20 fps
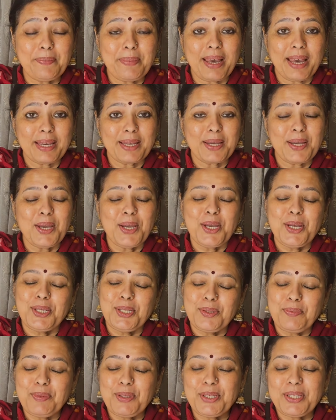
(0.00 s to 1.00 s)
back
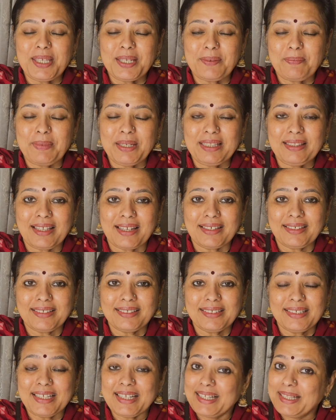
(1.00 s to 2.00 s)
to Music
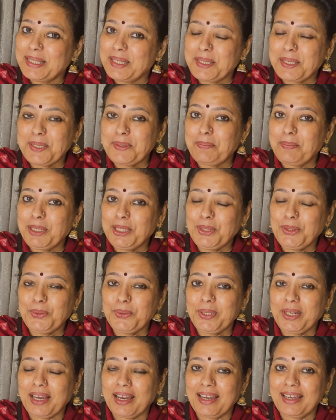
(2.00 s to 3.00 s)
Mitra. This is Bindu
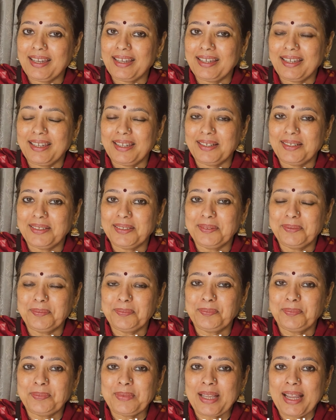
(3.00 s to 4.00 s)
Nair here,
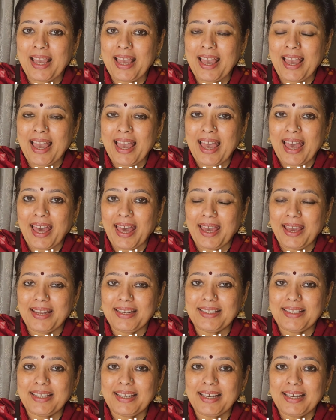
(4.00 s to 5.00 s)

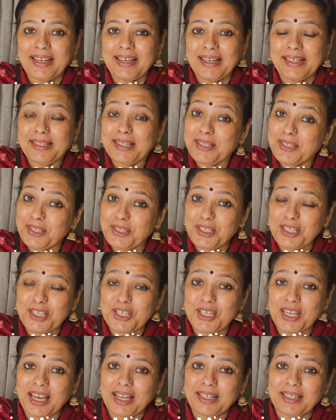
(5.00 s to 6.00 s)
and this is a
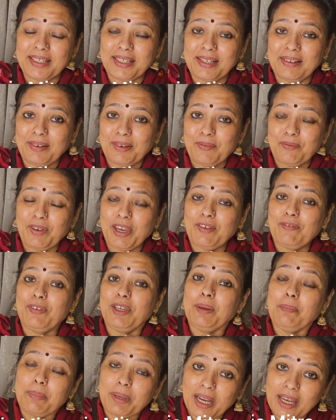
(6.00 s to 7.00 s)
channel where
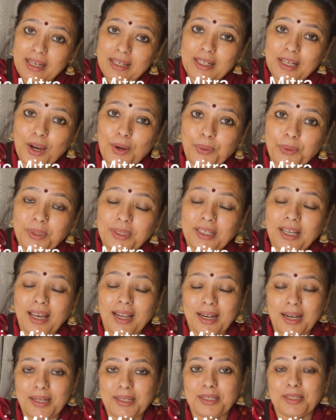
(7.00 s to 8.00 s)
we break down
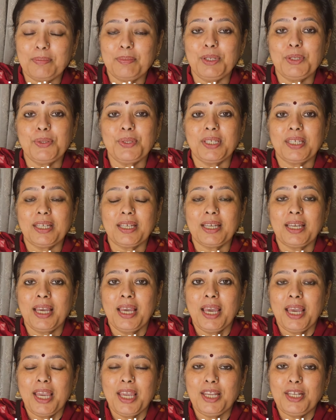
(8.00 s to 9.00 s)
Carnatic music
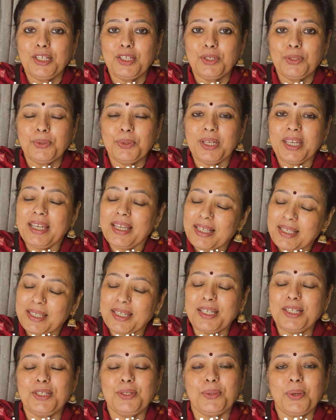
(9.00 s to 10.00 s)
into
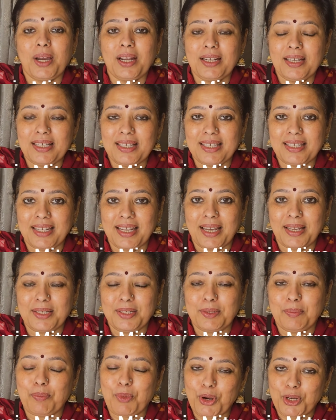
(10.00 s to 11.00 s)
easy to
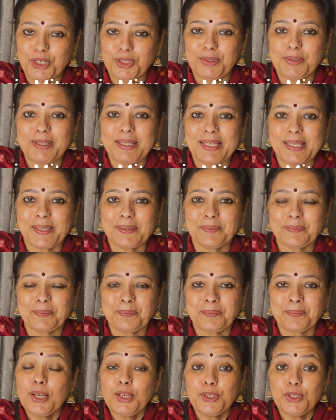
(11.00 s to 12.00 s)
understand modules.
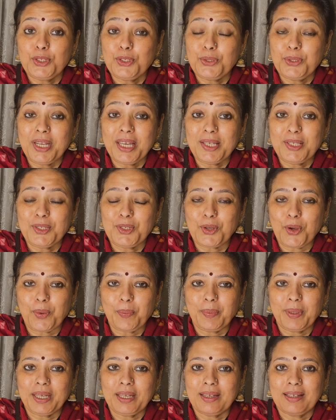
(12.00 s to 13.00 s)
So today's
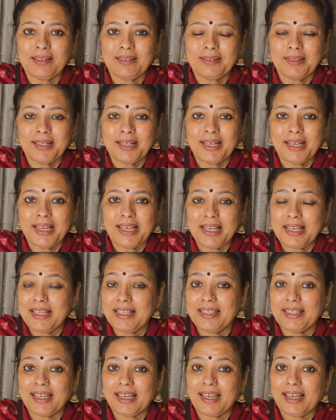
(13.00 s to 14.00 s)
topic is